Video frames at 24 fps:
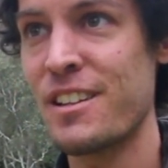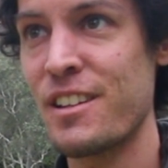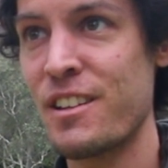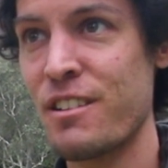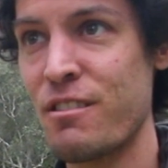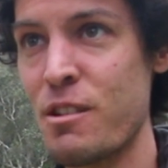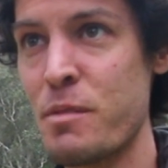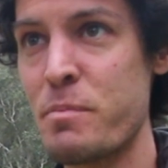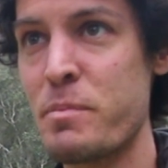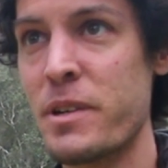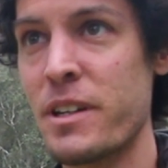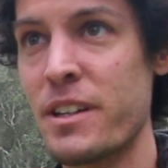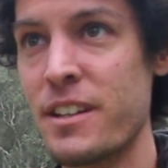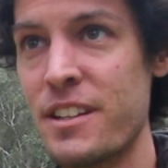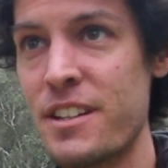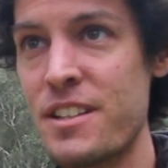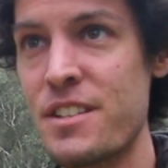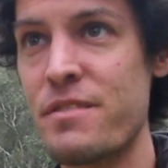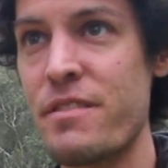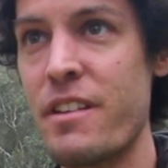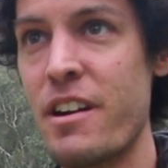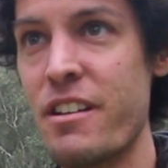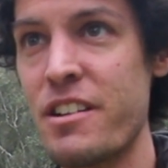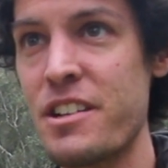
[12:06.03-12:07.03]
Gripping it is
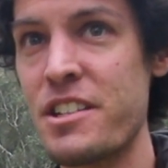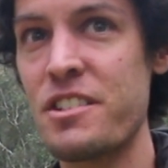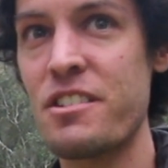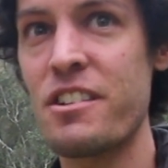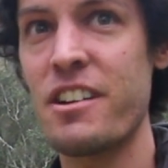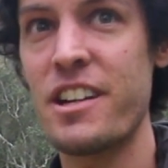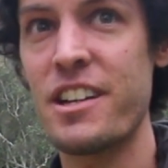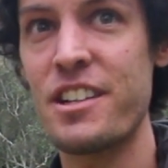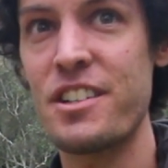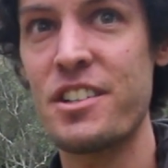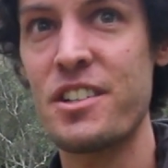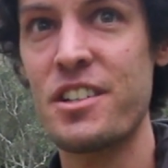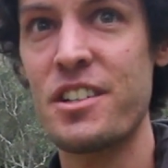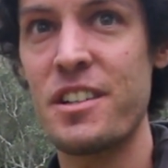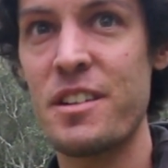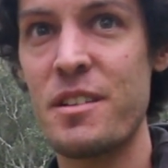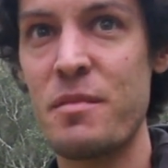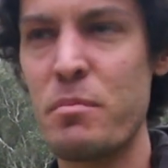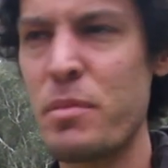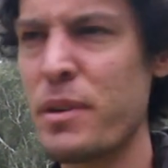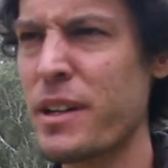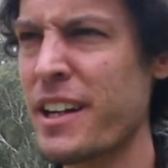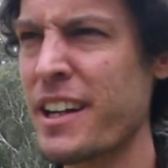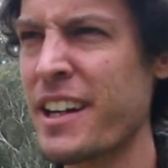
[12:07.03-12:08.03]
very strange,
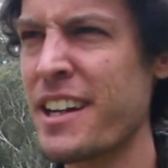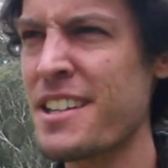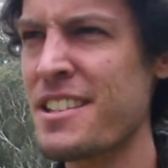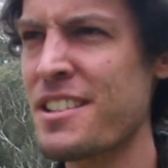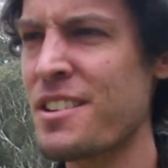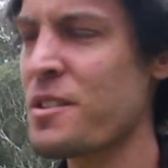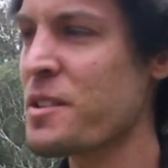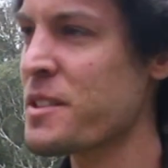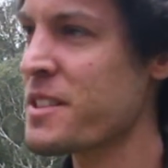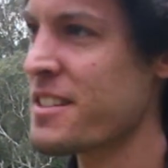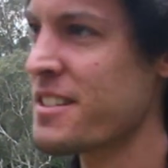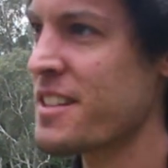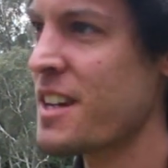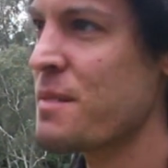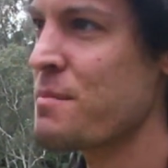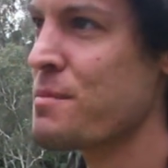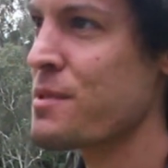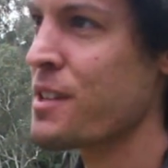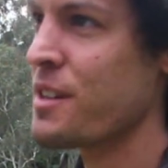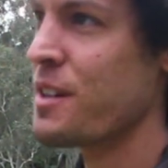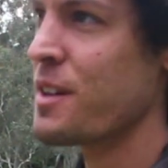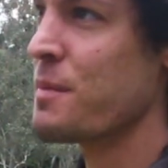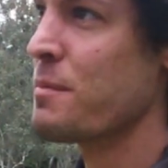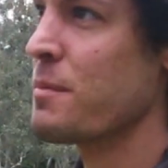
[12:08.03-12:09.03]
but I guess at the same
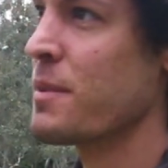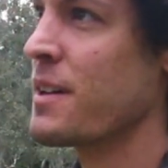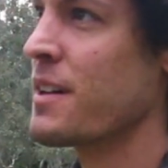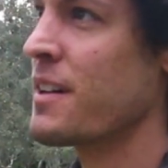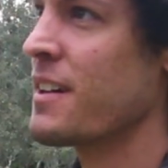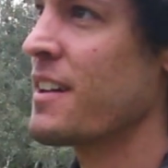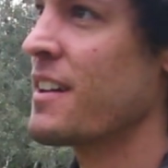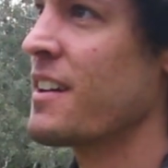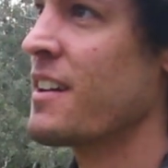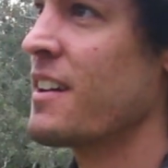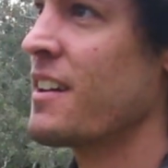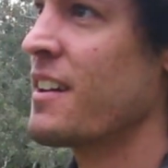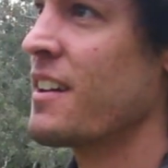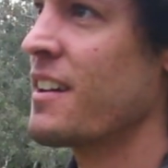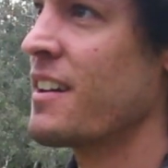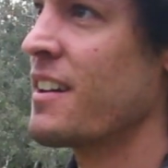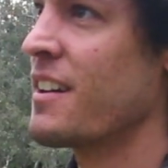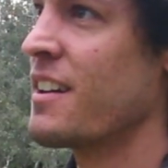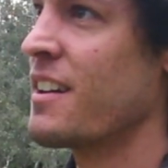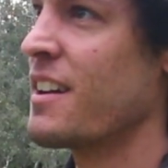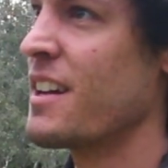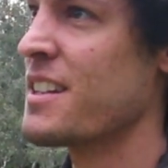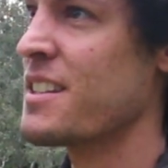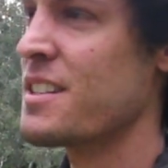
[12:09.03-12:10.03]
time
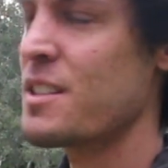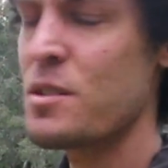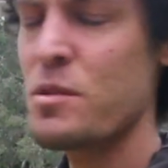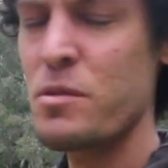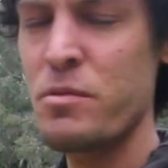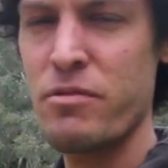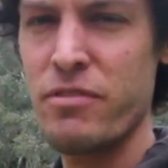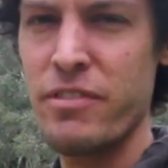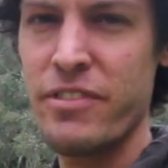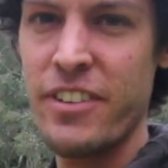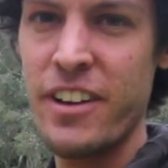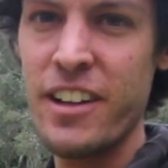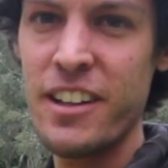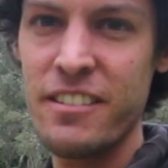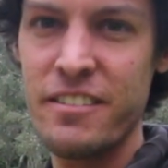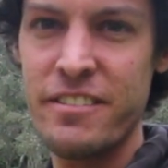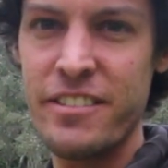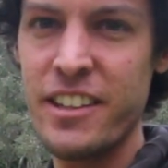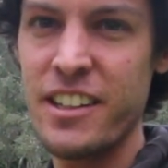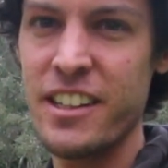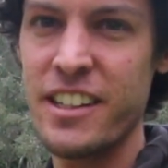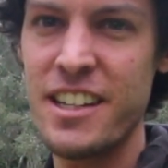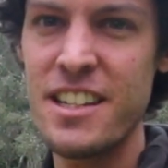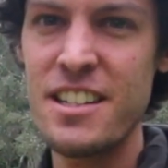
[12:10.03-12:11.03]
it's still
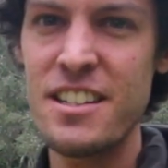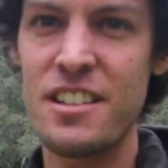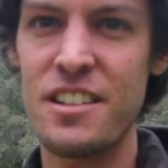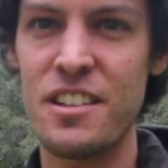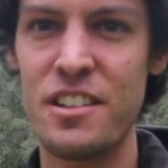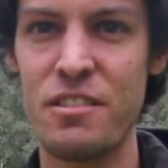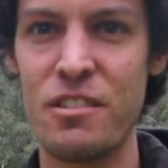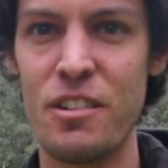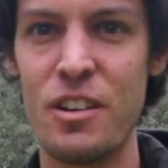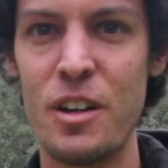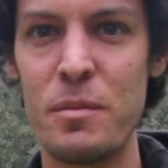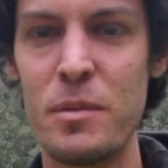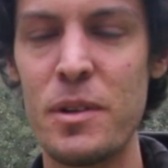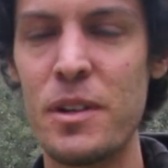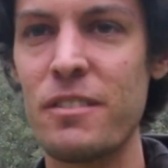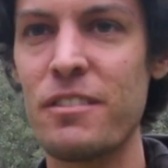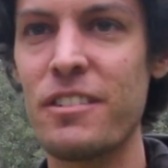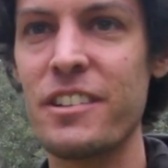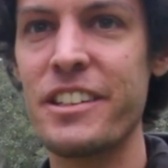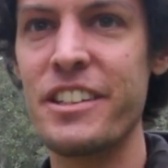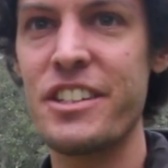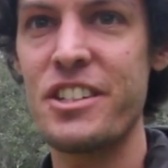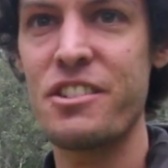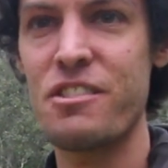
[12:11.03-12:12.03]
fairly easy to throw. I'm not
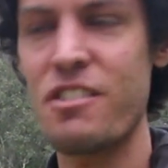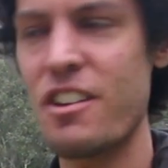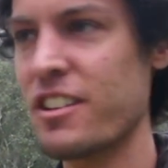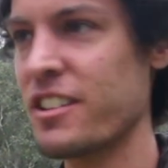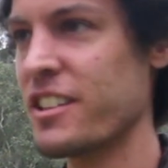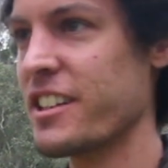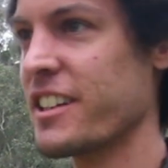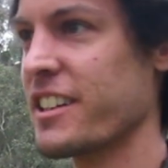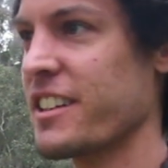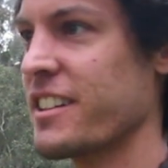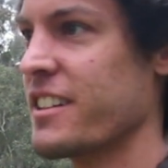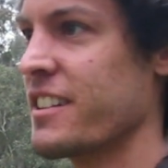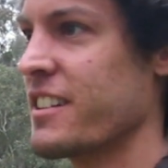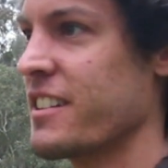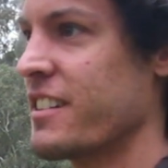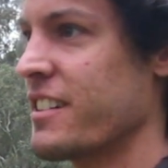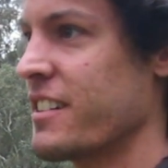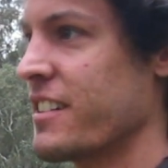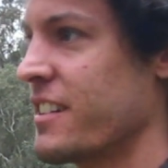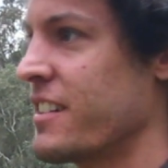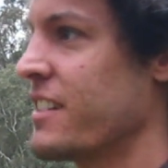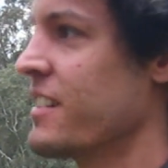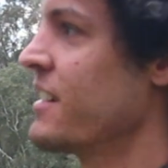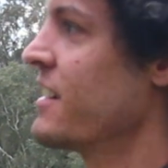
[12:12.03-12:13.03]
really struggling
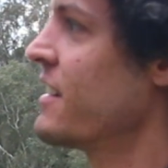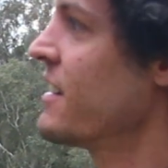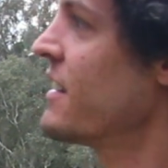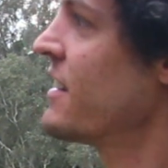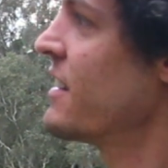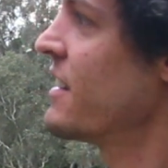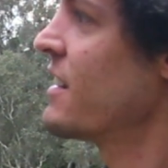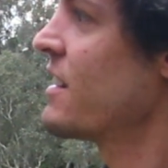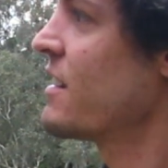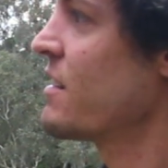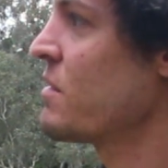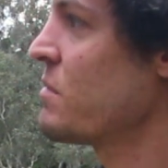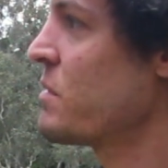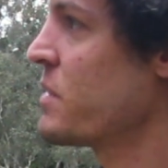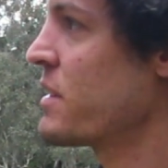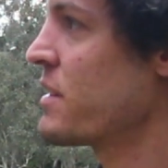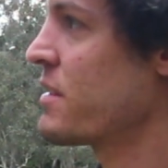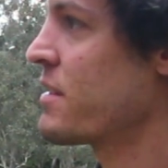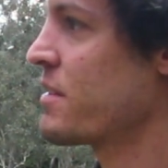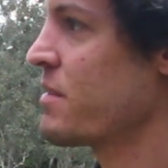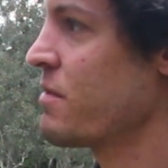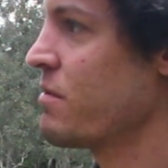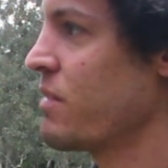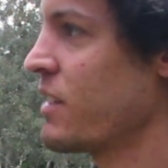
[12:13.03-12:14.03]
with
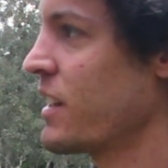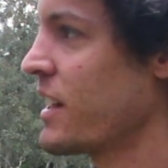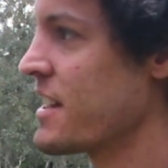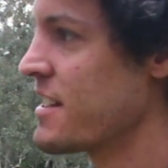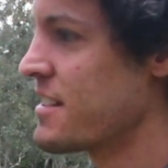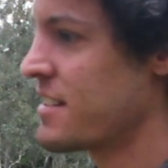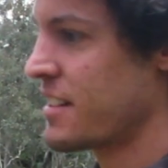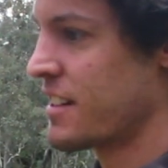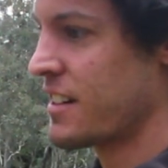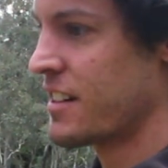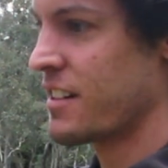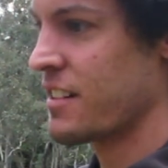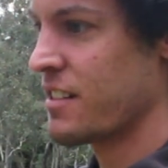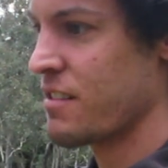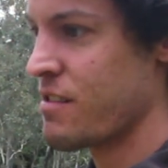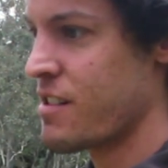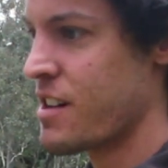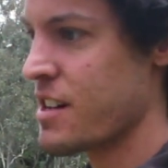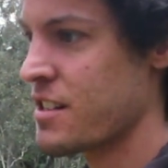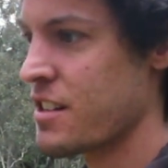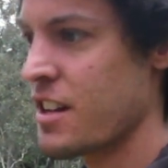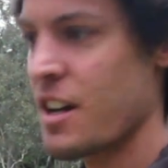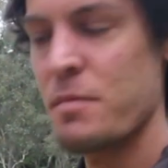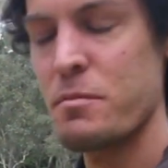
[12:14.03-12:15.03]
releasing it at the
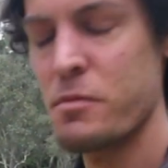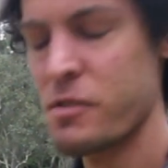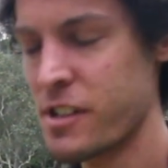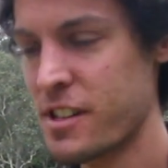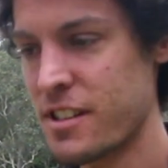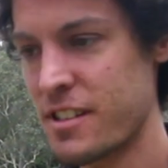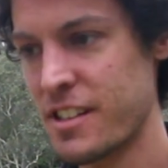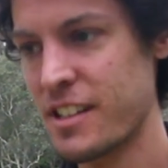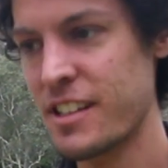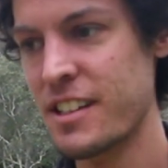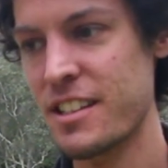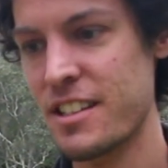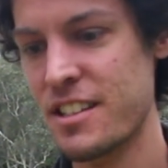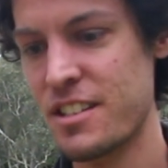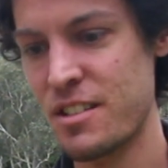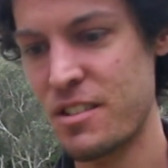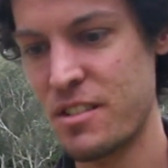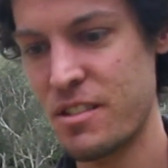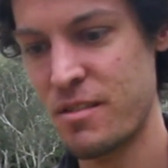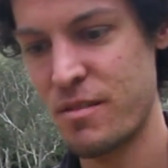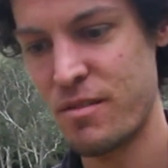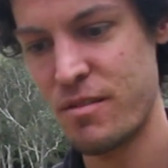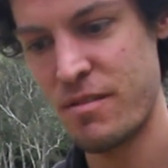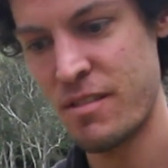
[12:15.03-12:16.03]
right time or anything. It's
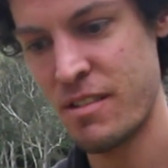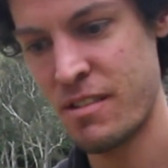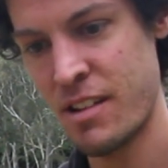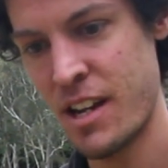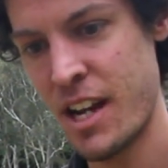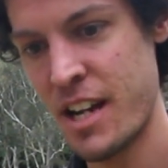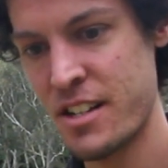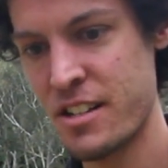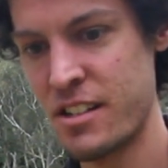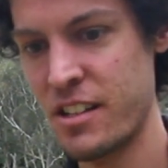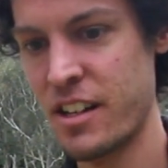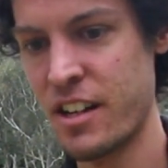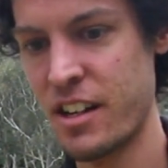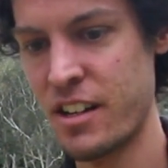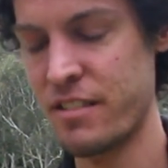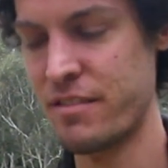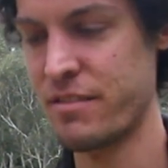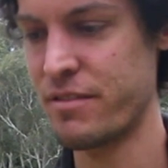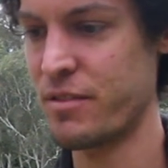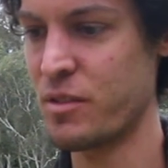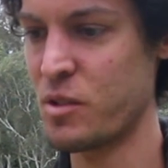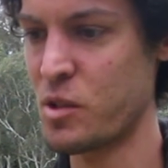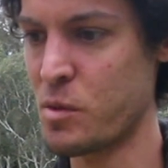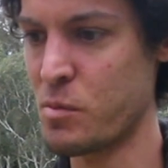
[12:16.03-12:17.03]
actually kind of
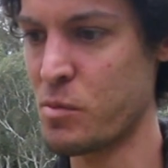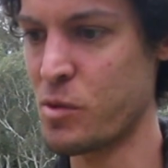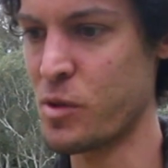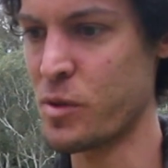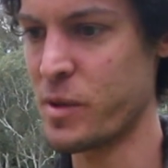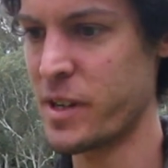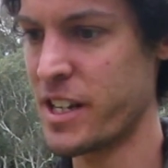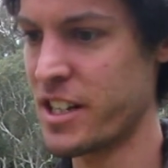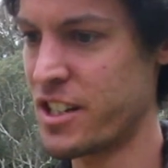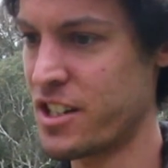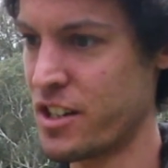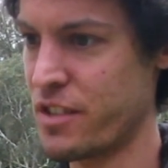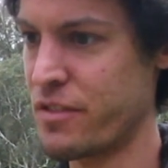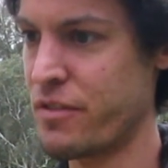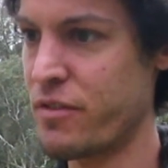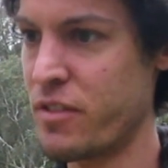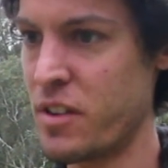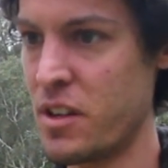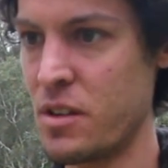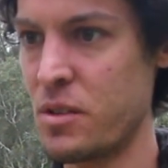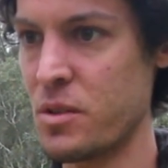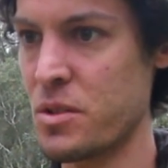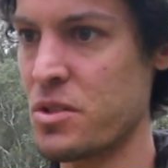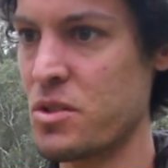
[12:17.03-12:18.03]
normal. It just
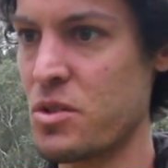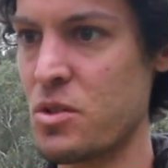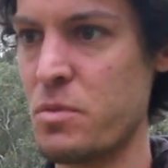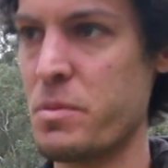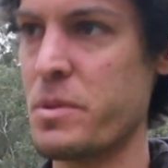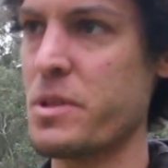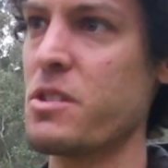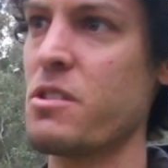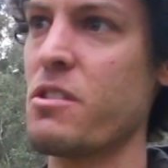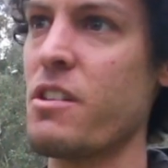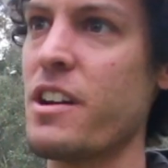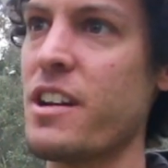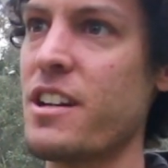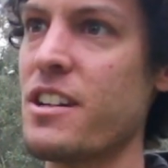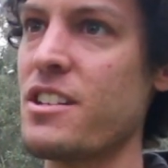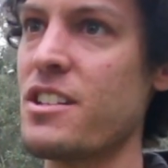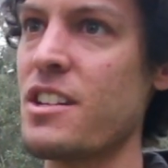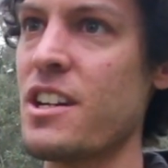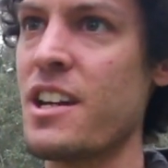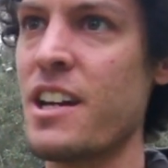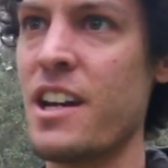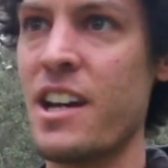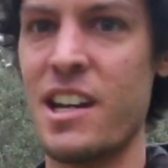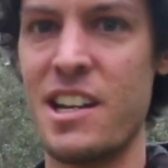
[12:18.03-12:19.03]
feels super strange
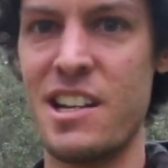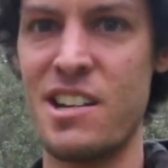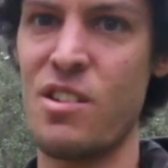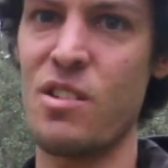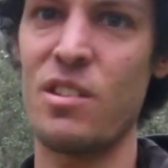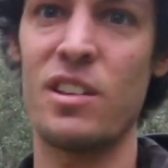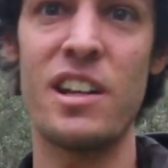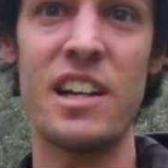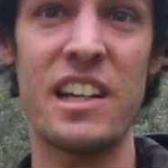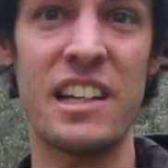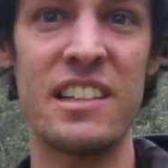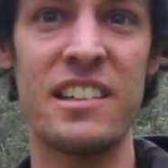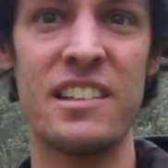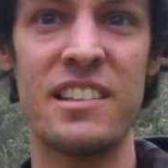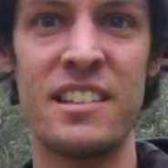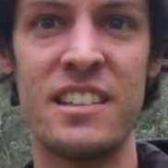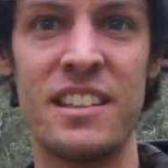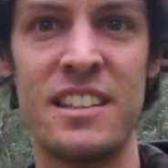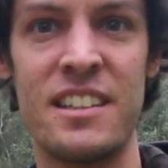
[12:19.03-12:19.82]
and I don't like it.